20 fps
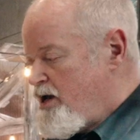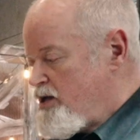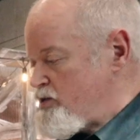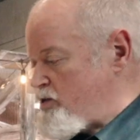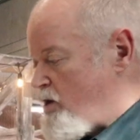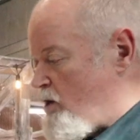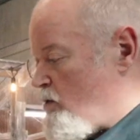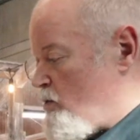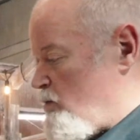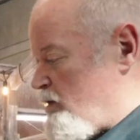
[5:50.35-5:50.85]

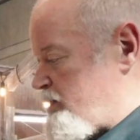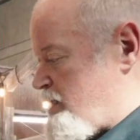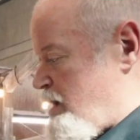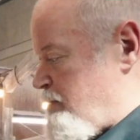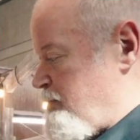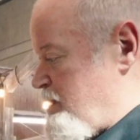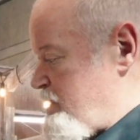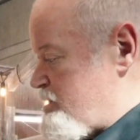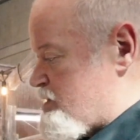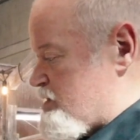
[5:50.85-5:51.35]
So what
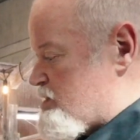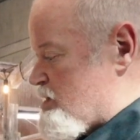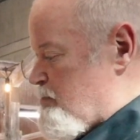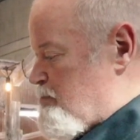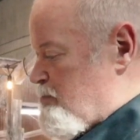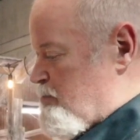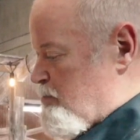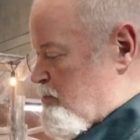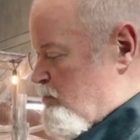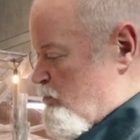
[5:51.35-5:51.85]
that means is a
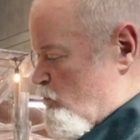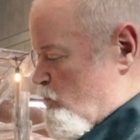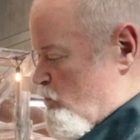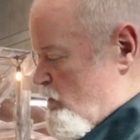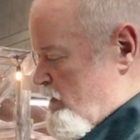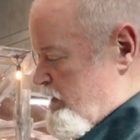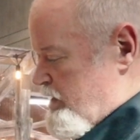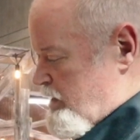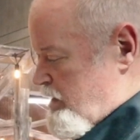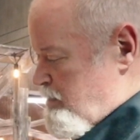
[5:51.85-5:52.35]

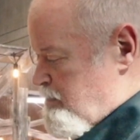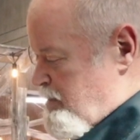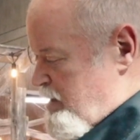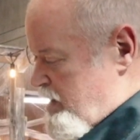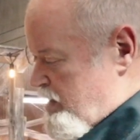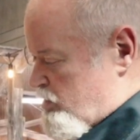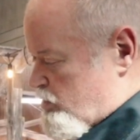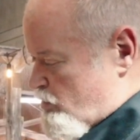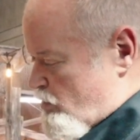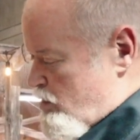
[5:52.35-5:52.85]
really
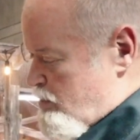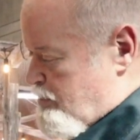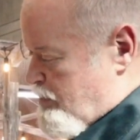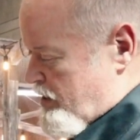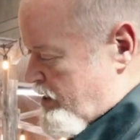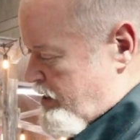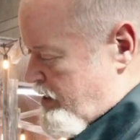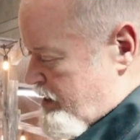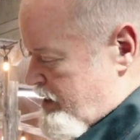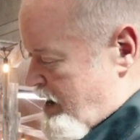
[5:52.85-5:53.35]
big
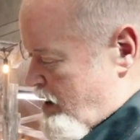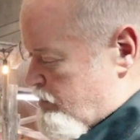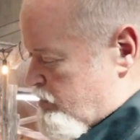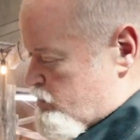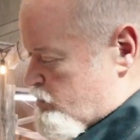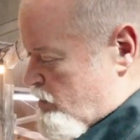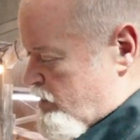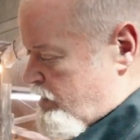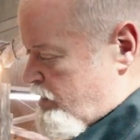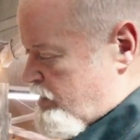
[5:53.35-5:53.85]
throughput, and that
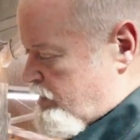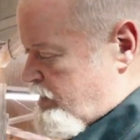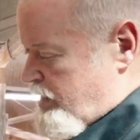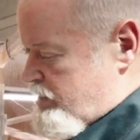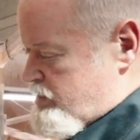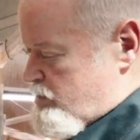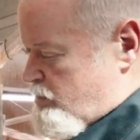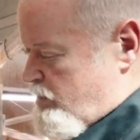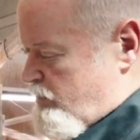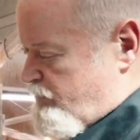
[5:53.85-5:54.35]
was one of the
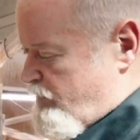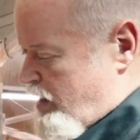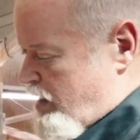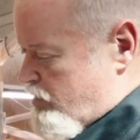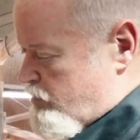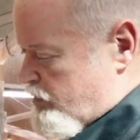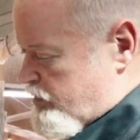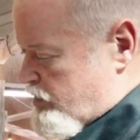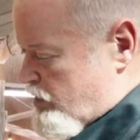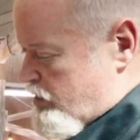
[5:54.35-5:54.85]
things that we
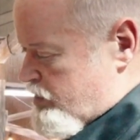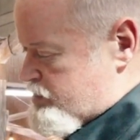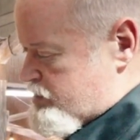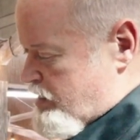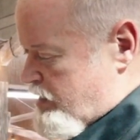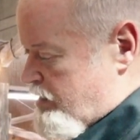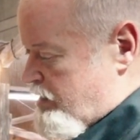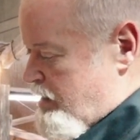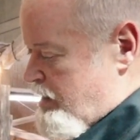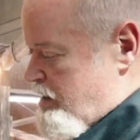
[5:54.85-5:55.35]
found with the
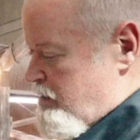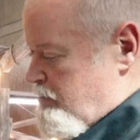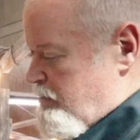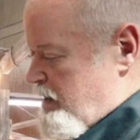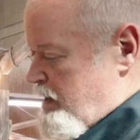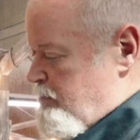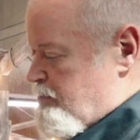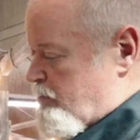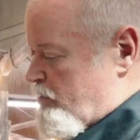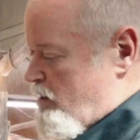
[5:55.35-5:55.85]
Ursa
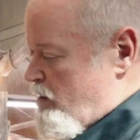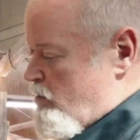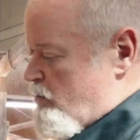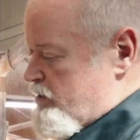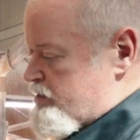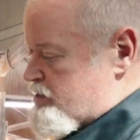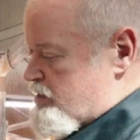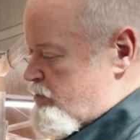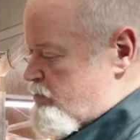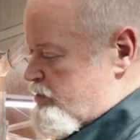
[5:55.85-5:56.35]
Mini Pro
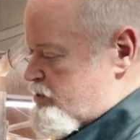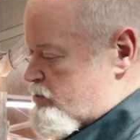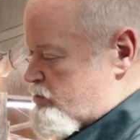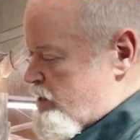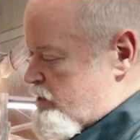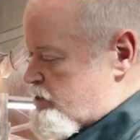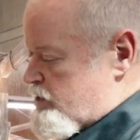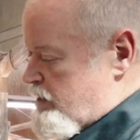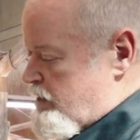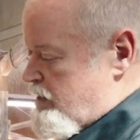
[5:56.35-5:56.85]
was the
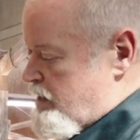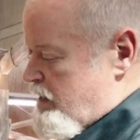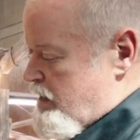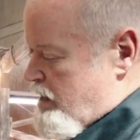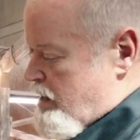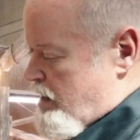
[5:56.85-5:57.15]
restriction